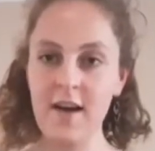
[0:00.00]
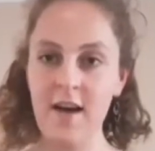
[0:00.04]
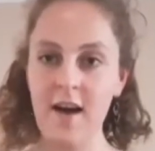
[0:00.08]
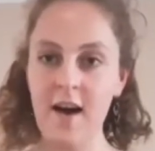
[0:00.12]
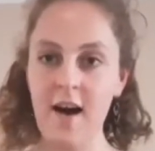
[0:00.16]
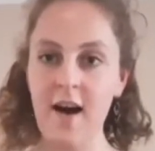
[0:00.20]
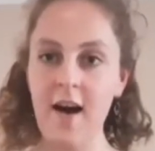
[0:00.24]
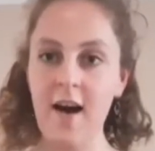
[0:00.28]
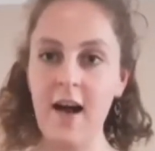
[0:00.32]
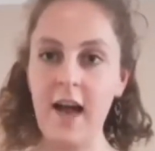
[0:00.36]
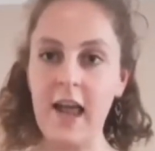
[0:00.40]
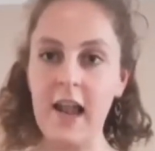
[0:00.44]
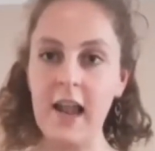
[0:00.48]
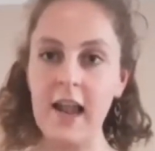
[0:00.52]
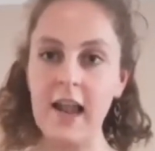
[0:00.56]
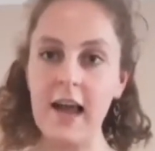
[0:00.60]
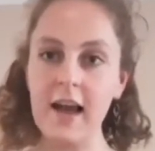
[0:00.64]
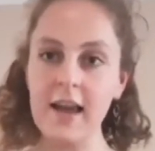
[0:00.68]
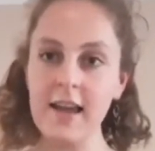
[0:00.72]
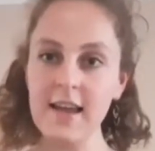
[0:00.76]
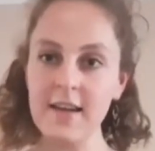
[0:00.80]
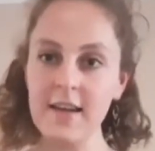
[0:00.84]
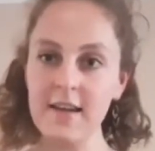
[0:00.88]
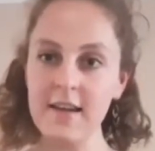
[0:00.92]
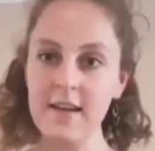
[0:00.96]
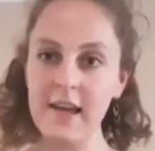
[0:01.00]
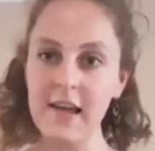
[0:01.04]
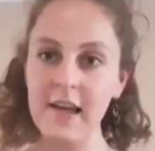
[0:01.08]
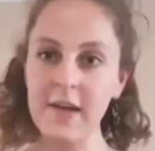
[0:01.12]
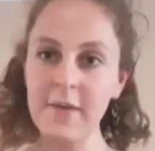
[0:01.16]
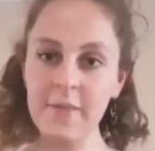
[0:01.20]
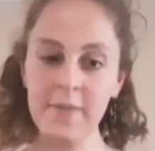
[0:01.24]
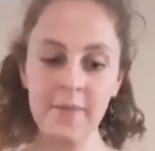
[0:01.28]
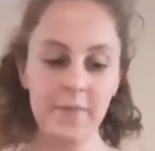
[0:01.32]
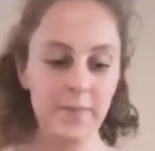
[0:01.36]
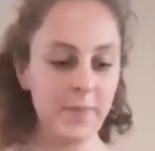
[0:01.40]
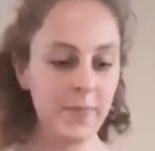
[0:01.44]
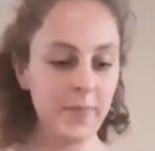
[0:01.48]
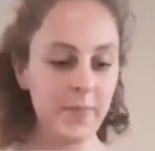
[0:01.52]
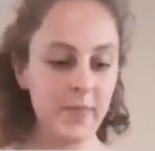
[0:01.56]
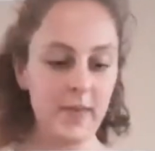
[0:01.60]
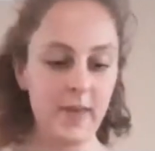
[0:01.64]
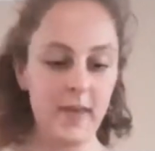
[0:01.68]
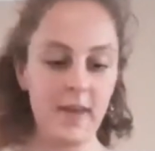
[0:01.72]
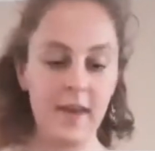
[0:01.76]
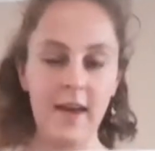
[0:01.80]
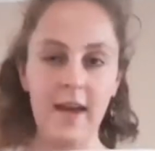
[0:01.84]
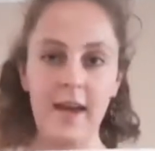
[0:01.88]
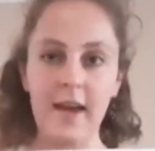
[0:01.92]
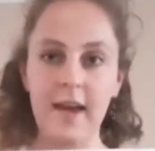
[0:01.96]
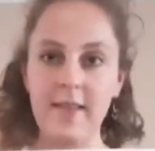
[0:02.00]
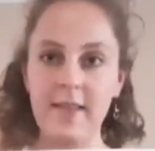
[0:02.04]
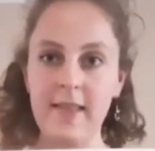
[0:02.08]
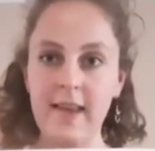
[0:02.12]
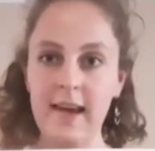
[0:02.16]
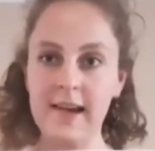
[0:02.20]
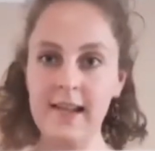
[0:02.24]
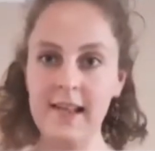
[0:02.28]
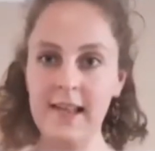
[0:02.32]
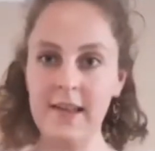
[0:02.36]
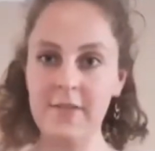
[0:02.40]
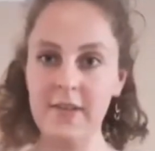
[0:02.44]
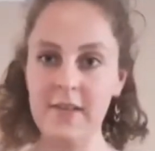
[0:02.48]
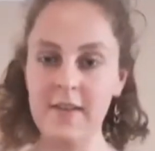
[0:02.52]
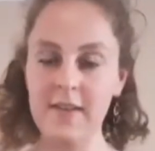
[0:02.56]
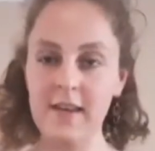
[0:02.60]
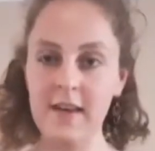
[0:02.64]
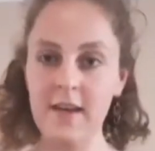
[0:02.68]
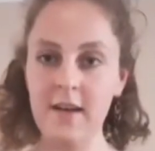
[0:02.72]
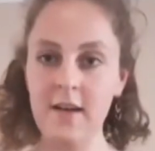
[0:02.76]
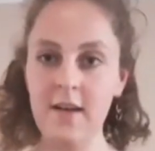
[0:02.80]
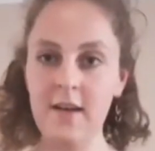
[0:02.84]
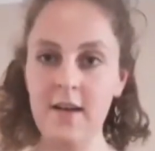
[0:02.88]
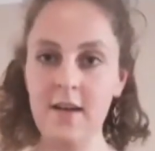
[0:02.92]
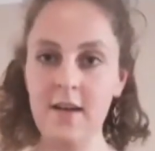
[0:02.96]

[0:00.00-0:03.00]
I like the activity.